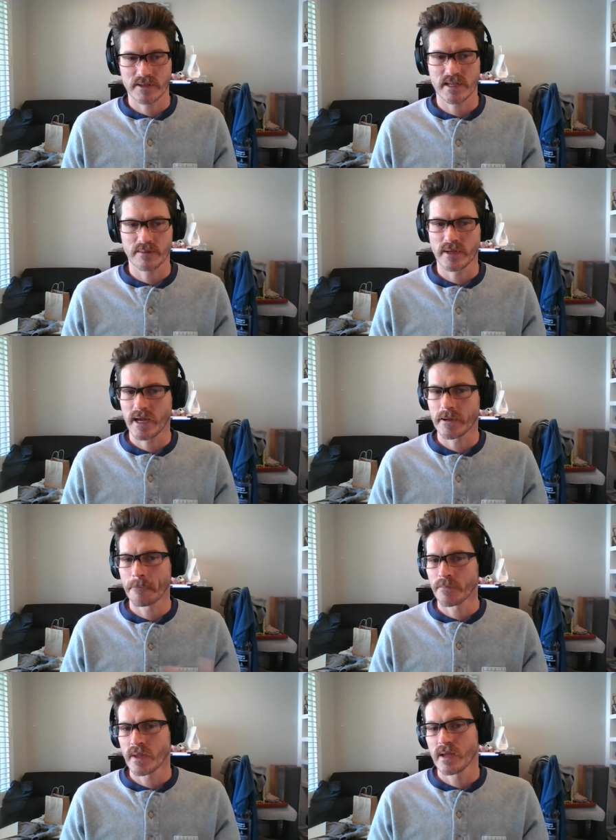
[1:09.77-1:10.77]
same day.
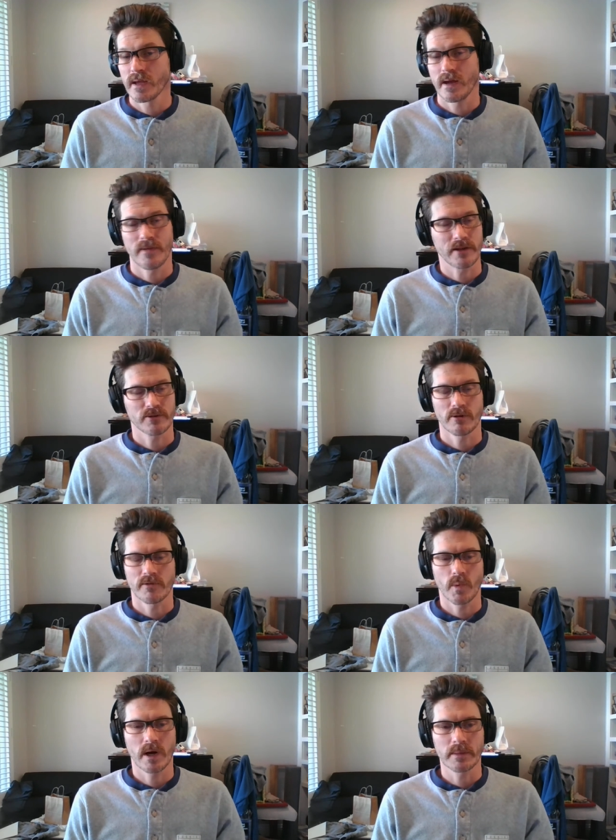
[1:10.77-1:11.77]
And that's
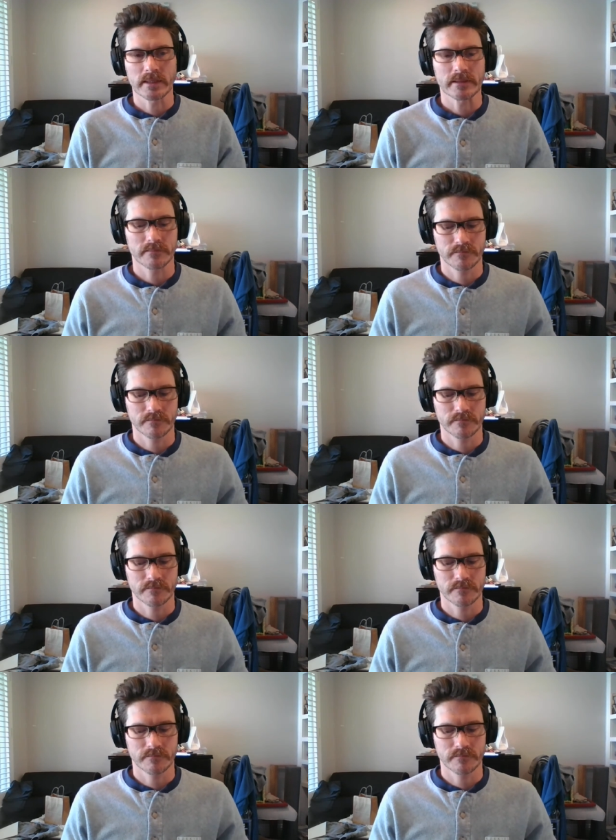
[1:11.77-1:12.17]
overwhelming.